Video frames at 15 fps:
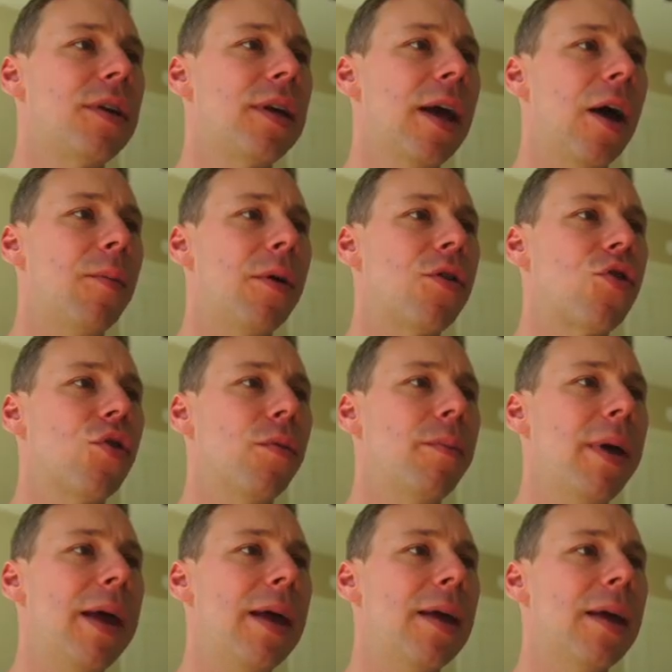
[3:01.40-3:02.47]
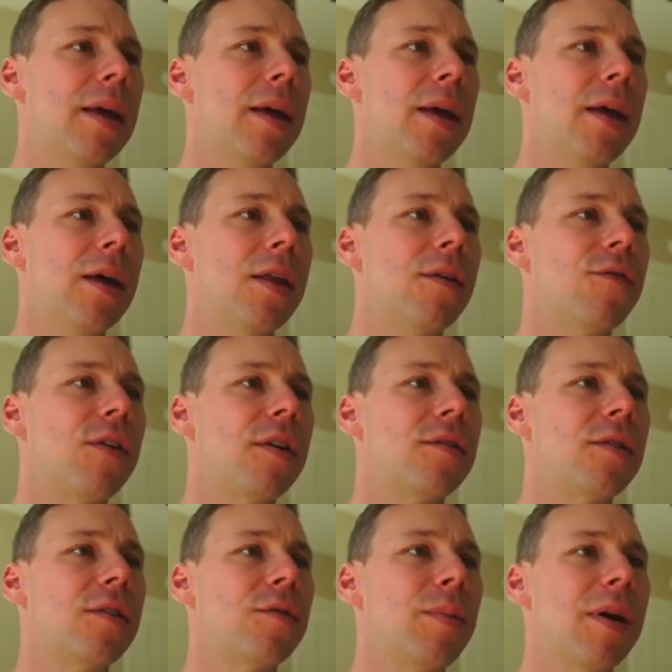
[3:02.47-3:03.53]
how much you'll make, fixed
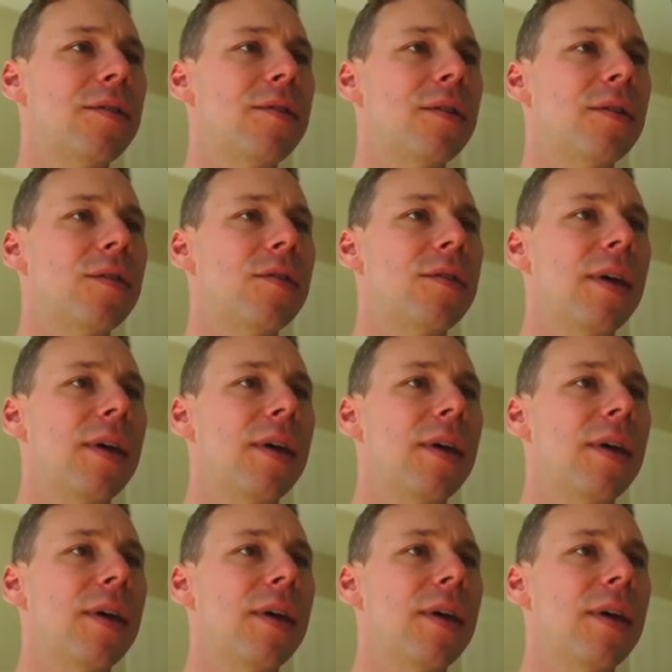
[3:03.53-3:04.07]
expenses,